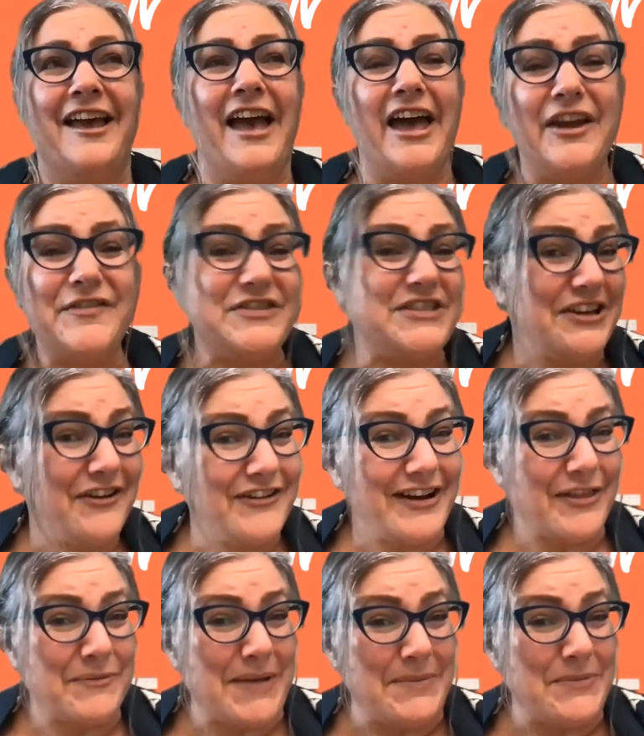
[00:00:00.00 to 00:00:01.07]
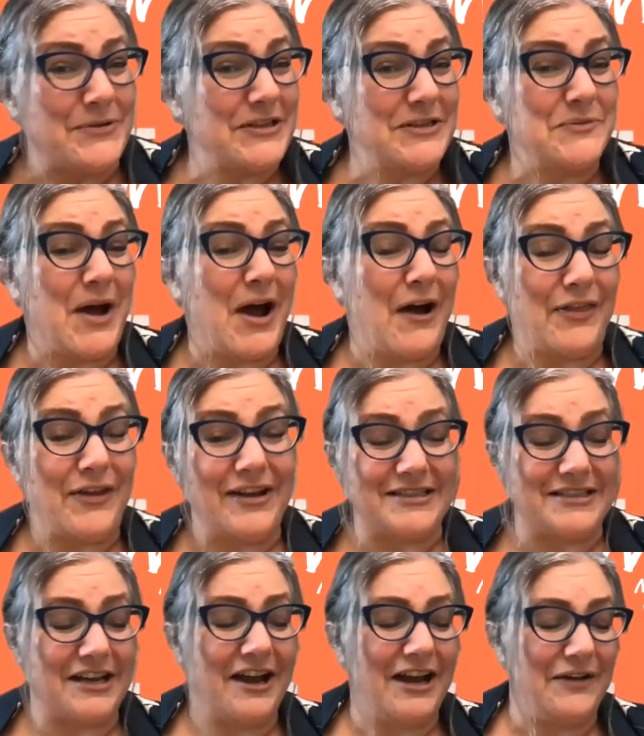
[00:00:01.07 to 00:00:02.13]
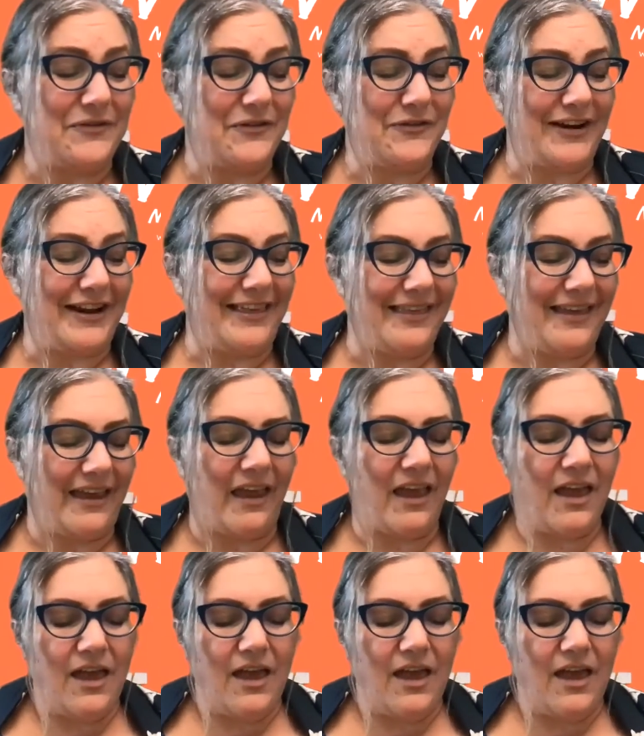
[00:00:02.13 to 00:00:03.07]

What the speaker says: And I've seen it on other people's as well. I think it's a kind of a funny thing.